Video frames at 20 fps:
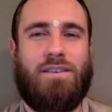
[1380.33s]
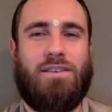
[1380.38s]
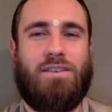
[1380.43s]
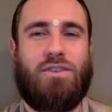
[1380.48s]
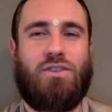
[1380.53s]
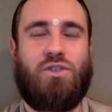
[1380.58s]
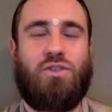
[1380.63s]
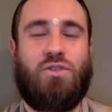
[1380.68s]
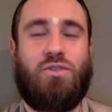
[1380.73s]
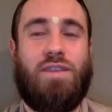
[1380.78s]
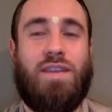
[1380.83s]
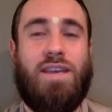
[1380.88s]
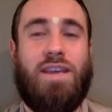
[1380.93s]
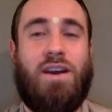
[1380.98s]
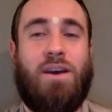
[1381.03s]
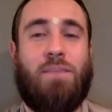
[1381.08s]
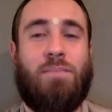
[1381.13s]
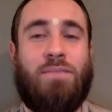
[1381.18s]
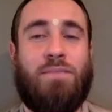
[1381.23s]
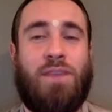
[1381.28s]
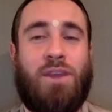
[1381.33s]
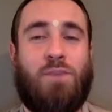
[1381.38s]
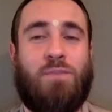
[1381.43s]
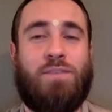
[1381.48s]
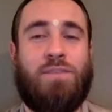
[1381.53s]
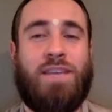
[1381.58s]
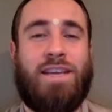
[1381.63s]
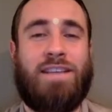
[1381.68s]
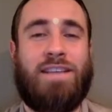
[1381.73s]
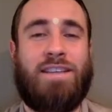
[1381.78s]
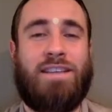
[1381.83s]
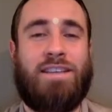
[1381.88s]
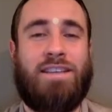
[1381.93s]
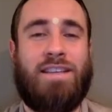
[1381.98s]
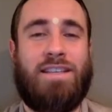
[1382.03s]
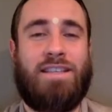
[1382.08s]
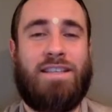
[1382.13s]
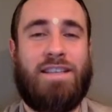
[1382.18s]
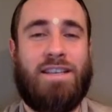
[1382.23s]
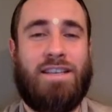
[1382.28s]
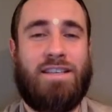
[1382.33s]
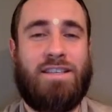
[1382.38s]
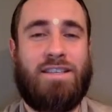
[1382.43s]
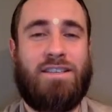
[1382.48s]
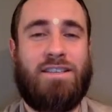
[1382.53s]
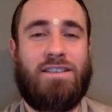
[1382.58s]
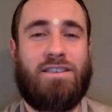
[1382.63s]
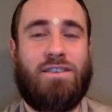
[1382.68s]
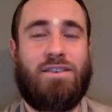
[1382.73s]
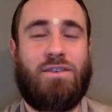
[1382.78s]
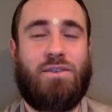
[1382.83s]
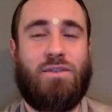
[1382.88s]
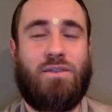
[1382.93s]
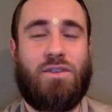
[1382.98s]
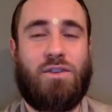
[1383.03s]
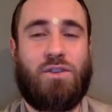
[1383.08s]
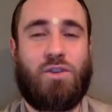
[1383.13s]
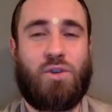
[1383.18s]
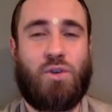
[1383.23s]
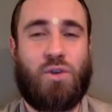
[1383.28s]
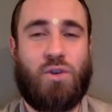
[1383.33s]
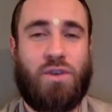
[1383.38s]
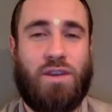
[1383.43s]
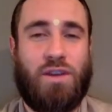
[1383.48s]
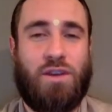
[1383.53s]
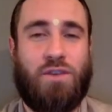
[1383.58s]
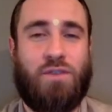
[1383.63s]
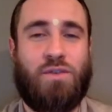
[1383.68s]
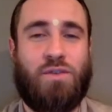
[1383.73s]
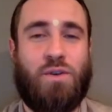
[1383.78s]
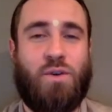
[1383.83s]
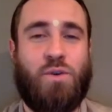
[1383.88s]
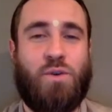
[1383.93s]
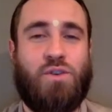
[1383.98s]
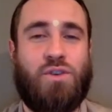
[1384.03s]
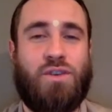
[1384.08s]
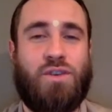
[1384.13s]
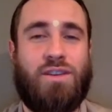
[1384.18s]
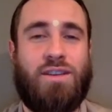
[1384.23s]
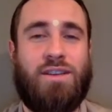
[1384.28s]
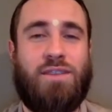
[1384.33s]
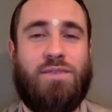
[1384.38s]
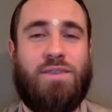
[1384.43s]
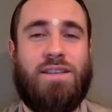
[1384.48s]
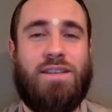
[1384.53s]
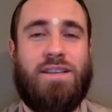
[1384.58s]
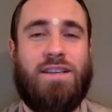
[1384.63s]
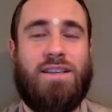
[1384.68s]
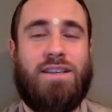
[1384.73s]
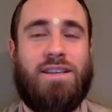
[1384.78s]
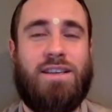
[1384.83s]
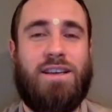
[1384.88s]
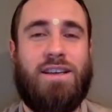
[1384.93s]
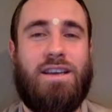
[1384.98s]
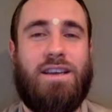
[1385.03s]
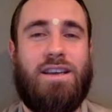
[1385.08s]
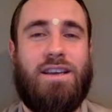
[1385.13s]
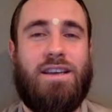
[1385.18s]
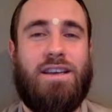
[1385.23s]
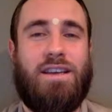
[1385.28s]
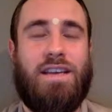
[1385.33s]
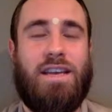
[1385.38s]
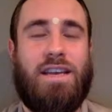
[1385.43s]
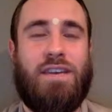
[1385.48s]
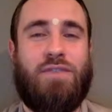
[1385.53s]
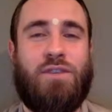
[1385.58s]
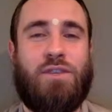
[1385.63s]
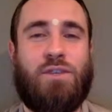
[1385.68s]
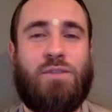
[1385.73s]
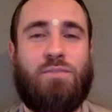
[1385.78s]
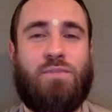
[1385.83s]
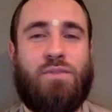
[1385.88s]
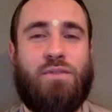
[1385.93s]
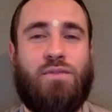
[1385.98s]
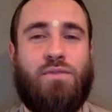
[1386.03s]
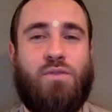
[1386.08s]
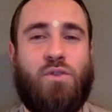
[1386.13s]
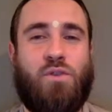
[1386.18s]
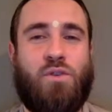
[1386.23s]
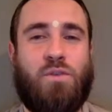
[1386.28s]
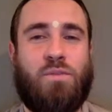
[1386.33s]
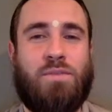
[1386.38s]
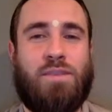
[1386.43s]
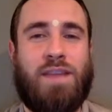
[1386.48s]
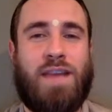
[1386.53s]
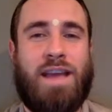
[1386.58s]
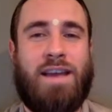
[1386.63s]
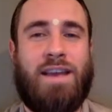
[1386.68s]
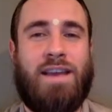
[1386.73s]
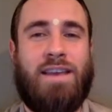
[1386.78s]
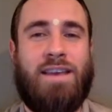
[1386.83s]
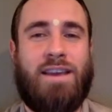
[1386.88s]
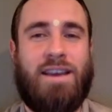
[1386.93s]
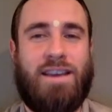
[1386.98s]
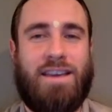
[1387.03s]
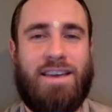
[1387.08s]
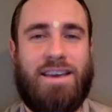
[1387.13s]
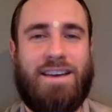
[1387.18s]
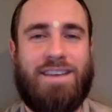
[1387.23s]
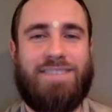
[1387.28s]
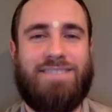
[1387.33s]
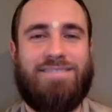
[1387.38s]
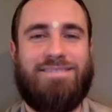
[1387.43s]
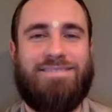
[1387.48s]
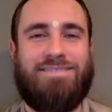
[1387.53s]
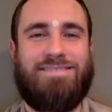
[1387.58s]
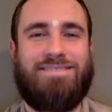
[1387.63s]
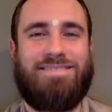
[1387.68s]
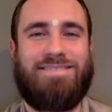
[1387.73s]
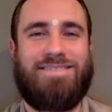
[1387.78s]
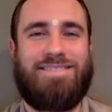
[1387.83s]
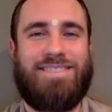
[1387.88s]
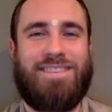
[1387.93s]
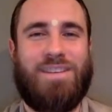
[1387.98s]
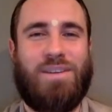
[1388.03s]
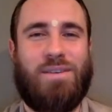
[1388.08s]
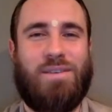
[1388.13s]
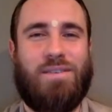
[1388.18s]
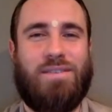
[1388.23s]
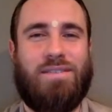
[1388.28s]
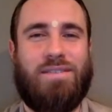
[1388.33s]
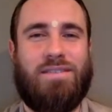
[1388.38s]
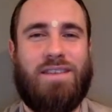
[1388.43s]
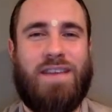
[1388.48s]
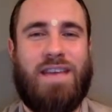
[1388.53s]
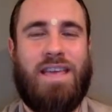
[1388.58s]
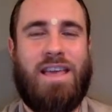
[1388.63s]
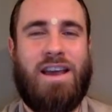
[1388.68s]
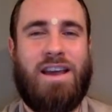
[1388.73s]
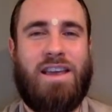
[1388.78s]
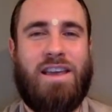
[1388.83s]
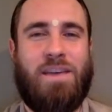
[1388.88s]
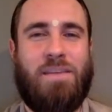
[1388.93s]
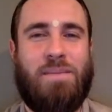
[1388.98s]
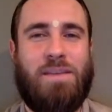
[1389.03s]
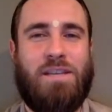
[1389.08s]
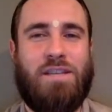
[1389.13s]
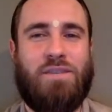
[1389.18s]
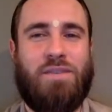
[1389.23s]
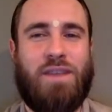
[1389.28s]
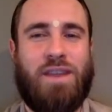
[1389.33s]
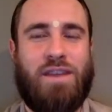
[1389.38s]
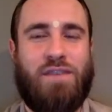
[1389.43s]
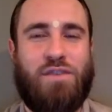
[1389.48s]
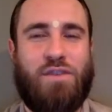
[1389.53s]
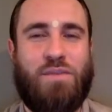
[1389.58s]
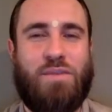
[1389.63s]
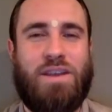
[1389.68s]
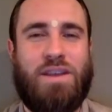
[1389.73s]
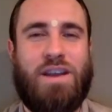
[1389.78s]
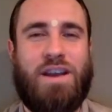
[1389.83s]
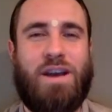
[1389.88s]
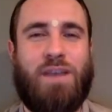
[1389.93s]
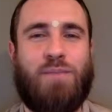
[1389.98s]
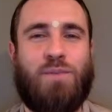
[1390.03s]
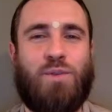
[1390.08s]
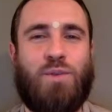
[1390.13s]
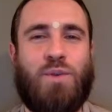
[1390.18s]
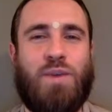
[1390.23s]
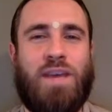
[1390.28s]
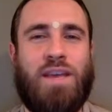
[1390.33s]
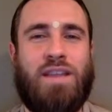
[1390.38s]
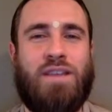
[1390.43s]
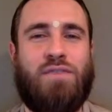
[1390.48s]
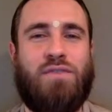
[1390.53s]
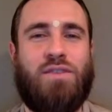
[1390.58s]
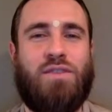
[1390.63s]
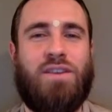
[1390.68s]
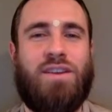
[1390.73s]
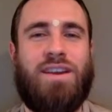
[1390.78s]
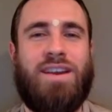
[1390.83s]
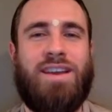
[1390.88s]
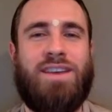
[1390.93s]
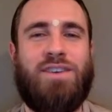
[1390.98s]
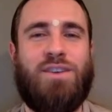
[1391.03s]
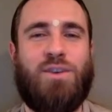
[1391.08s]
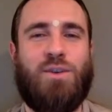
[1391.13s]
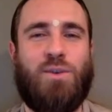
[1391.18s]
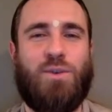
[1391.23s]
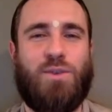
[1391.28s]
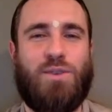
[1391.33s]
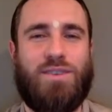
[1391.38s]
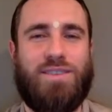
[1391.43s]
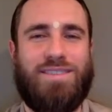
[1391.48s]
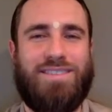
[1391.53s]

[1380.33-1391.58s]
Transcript: So they objected. They said, listen, you know, the churning of the ocean that we did, it was performed like a yajna. You know, a yajna means where everybody comes together for the greater good.